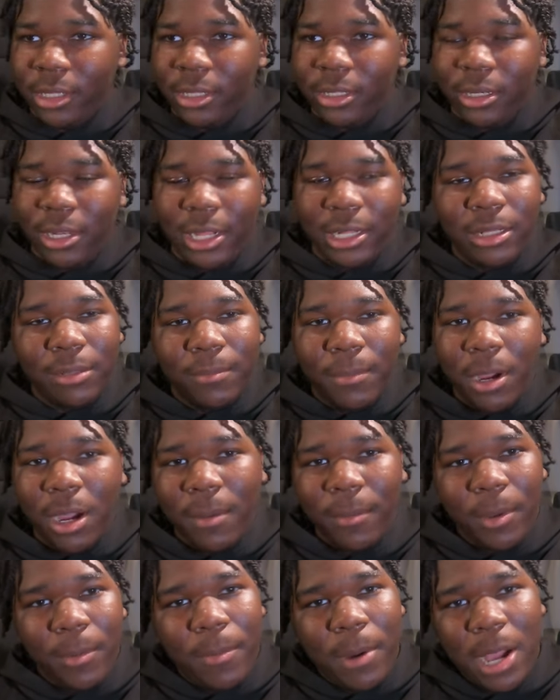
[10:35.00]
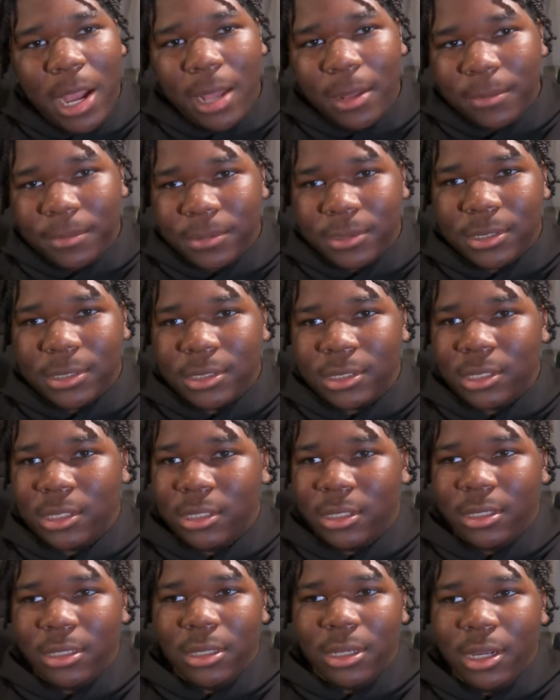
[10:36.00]
like the mom and pops
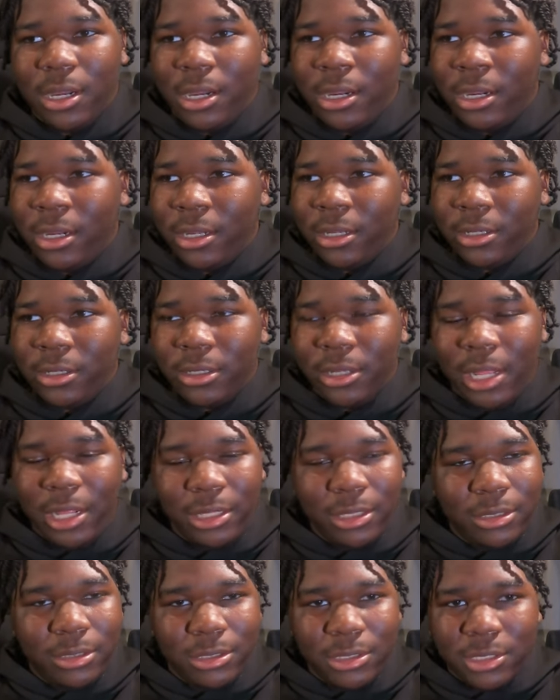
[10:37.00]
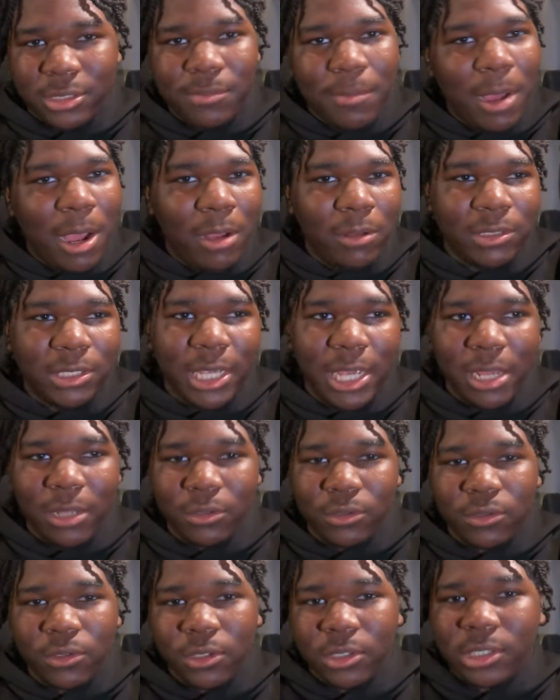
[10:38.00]
uh, like the just small town
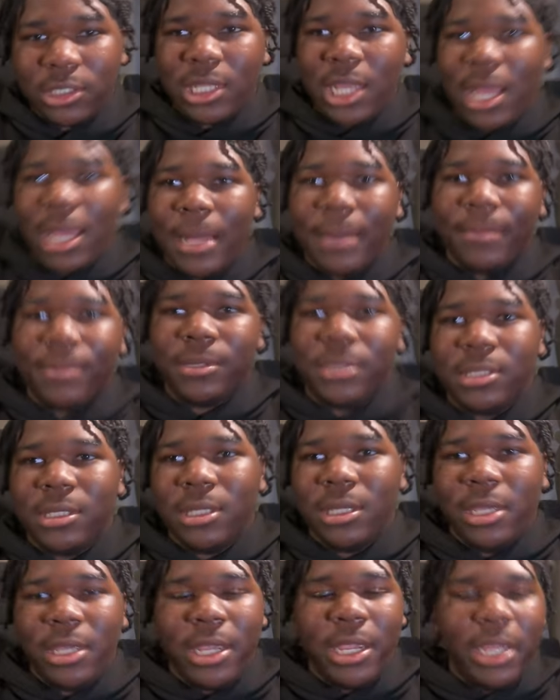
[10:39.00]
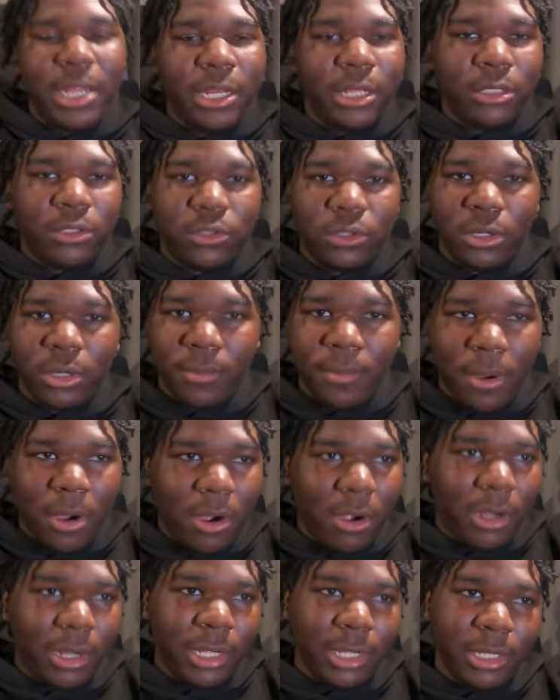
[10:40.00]
truck stops, in the truck
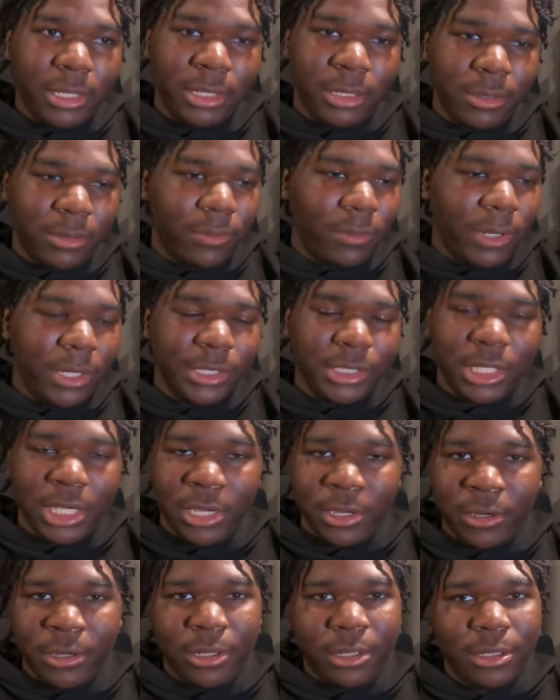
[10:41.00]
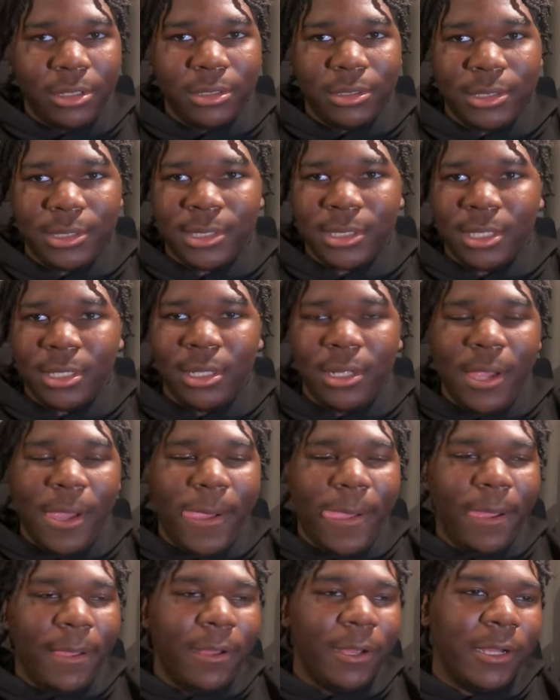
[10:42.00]
parking, rest areas,
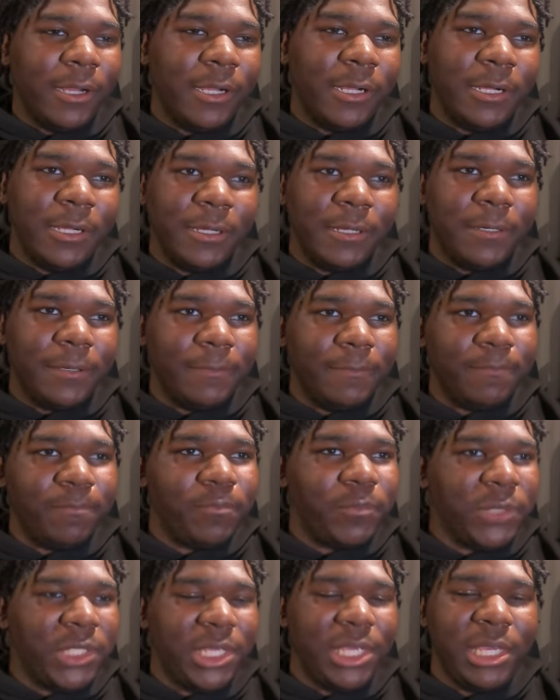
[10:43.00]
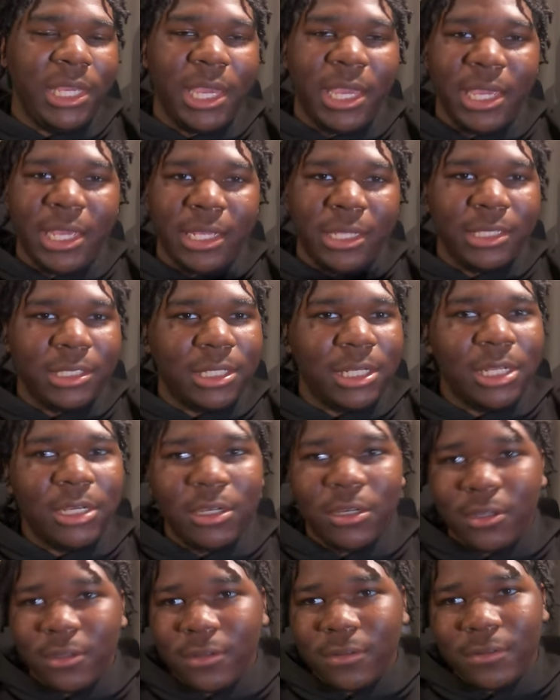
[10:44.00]
um, TAs,
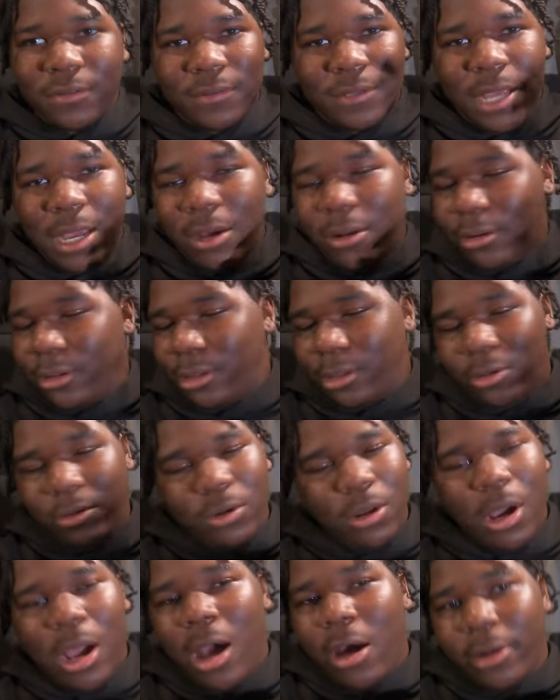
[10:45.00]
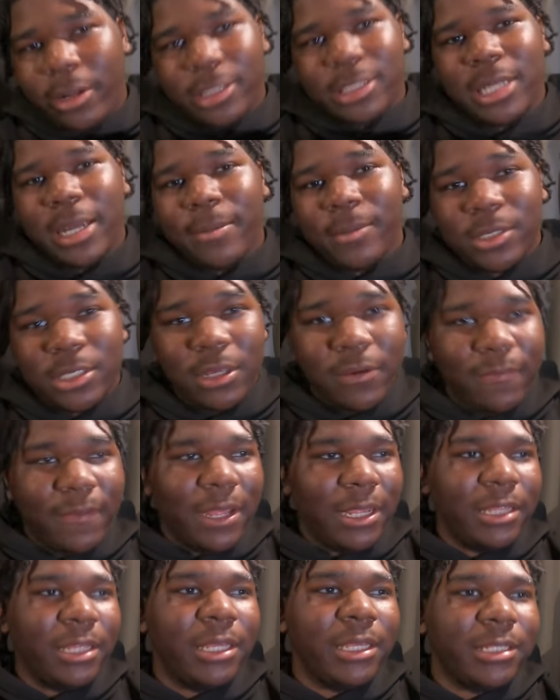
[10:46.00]
Love's, all the you know all that type of stuff
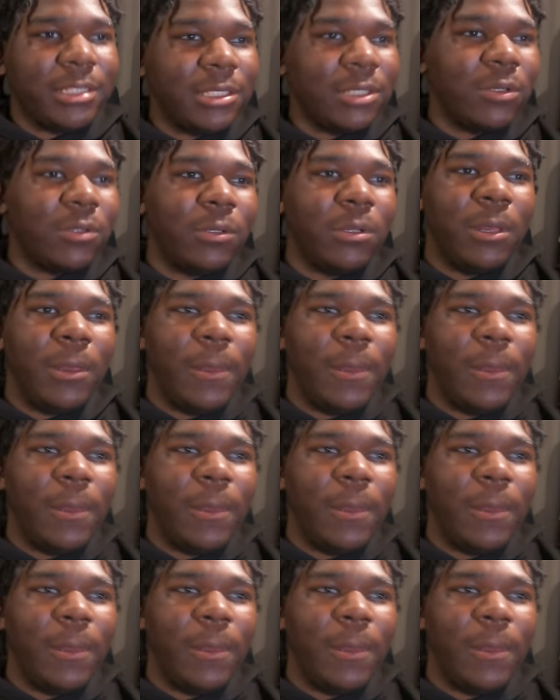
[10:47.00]
like that. So